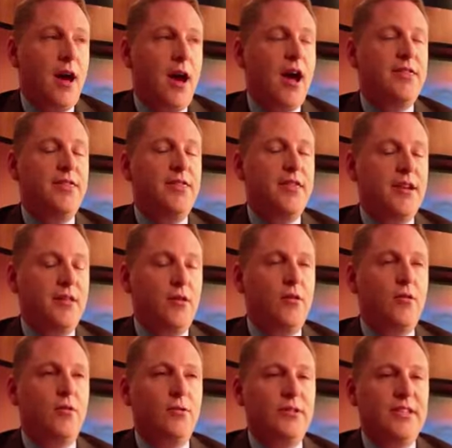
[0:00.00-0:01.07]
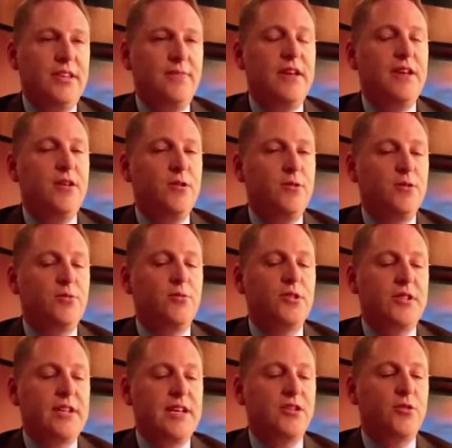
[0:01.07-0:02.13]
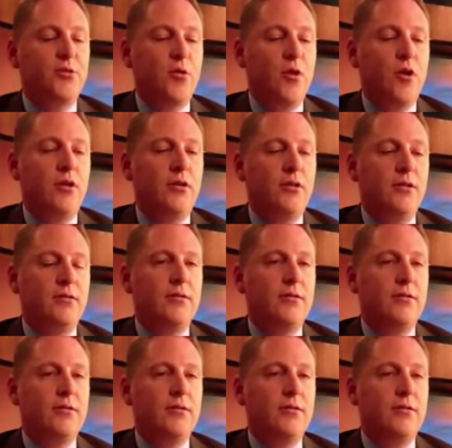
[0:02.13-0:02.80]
I think local TV news will stay strong